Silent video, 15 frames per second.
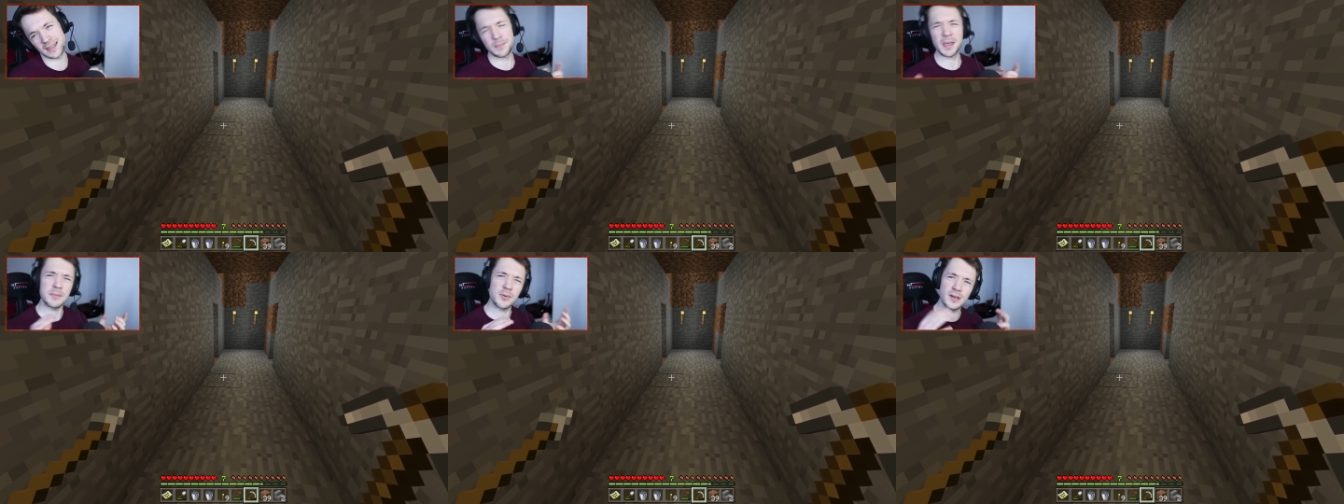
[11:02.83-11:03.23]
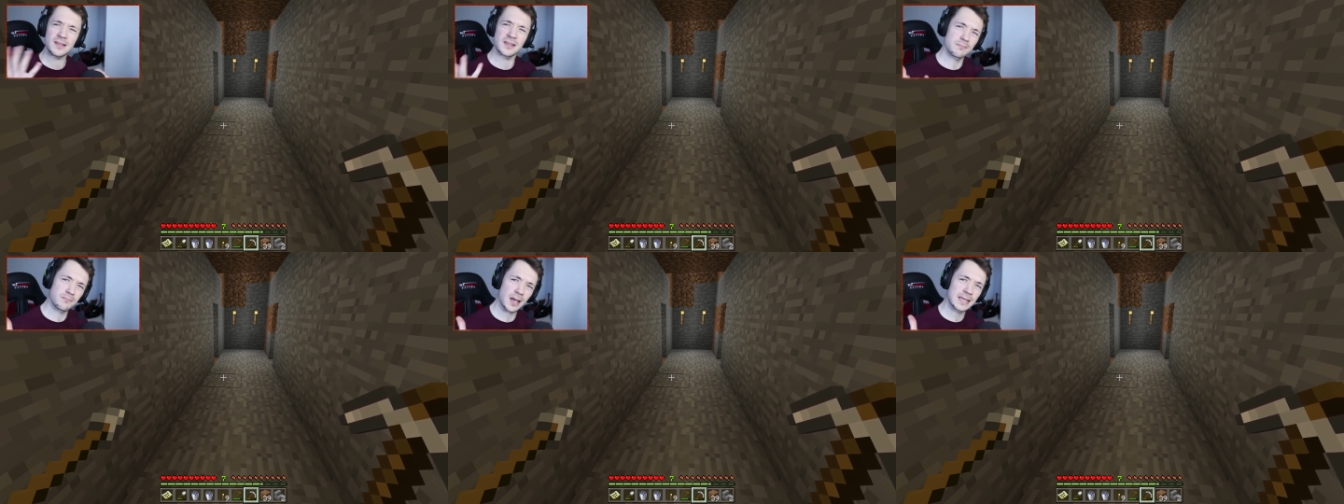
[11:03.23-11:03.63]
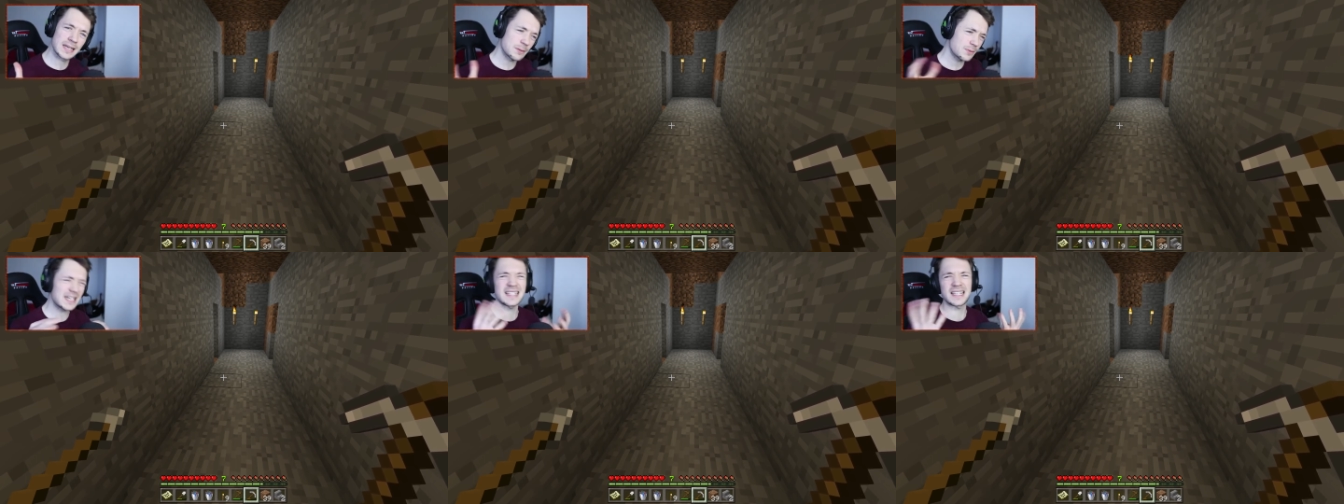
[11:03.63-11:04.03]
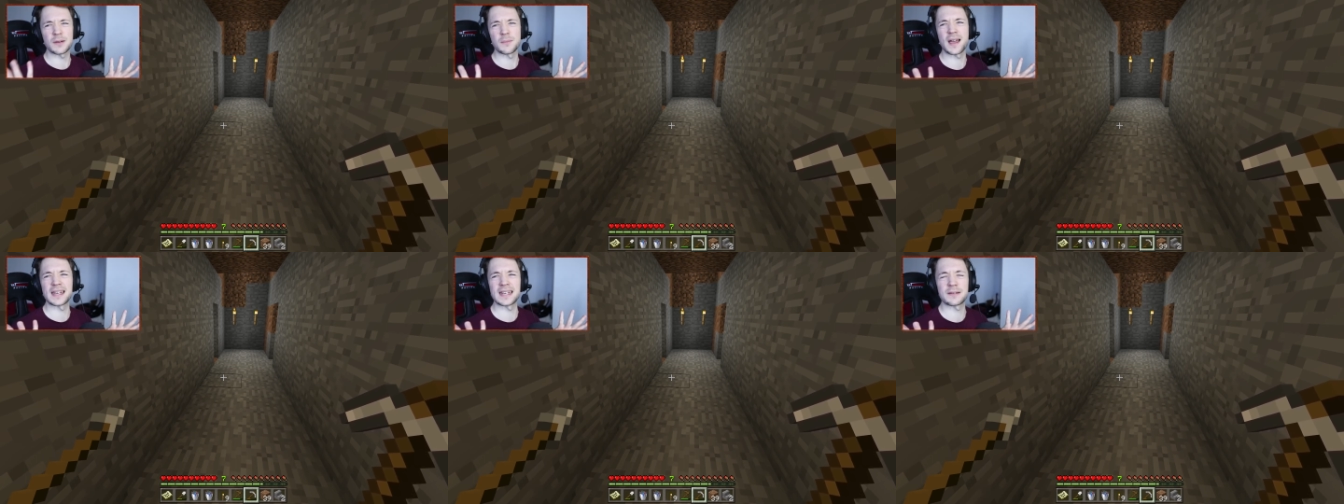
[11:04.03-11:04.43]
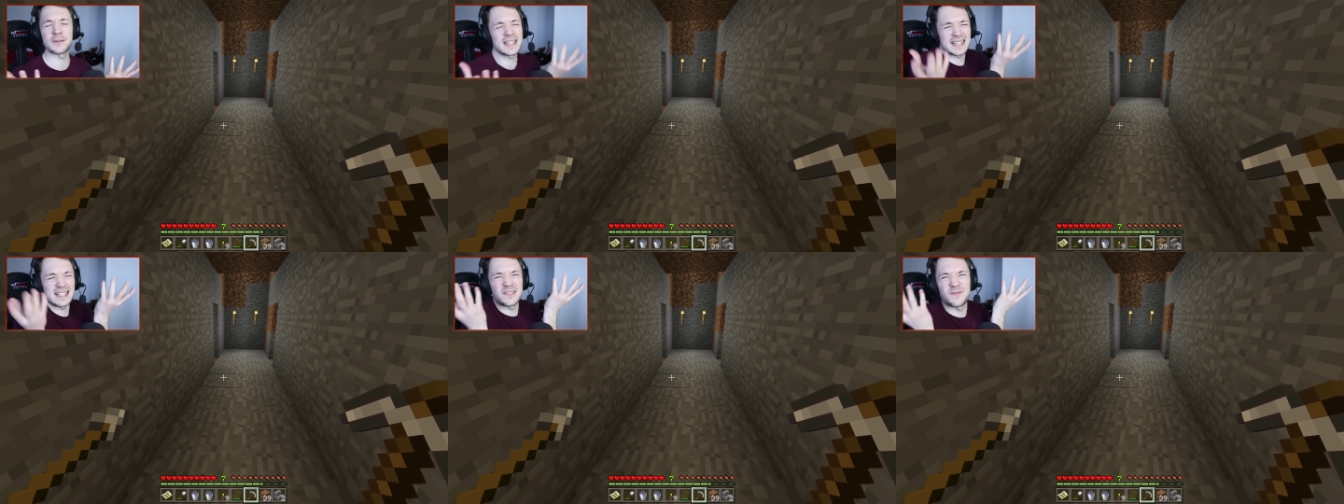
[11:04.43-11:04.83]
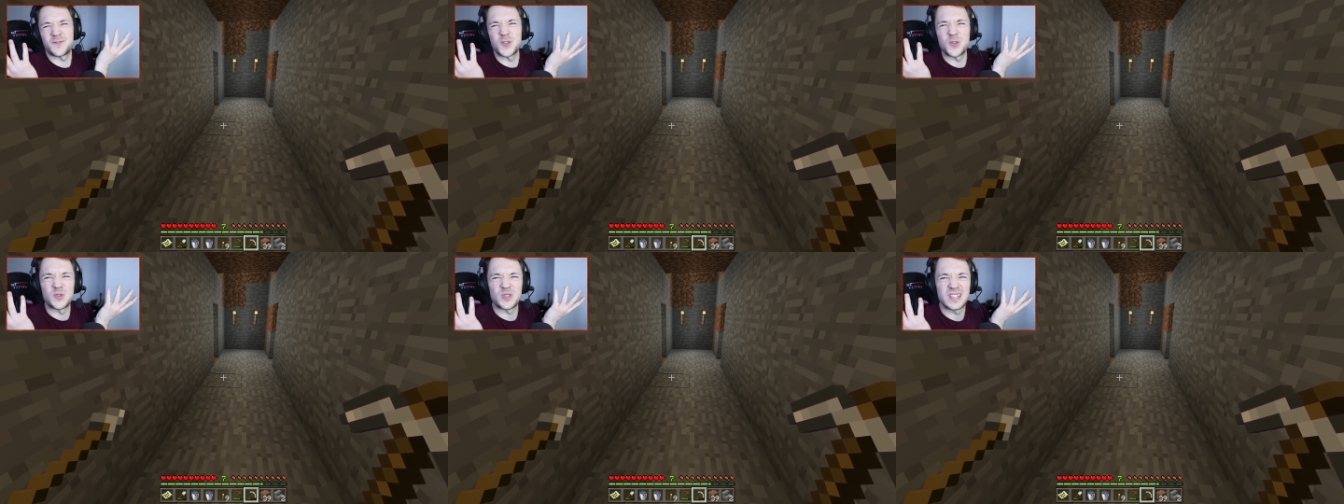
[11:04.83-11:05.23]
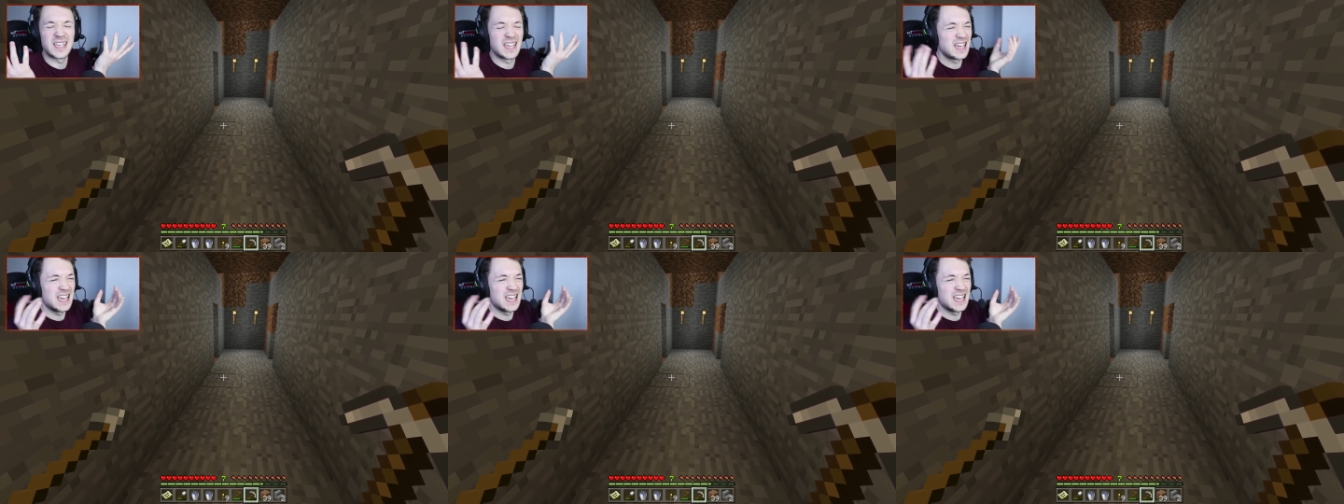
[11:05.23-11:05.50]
And then maybe we'll go to mining. We need to go mining. We need to get some food.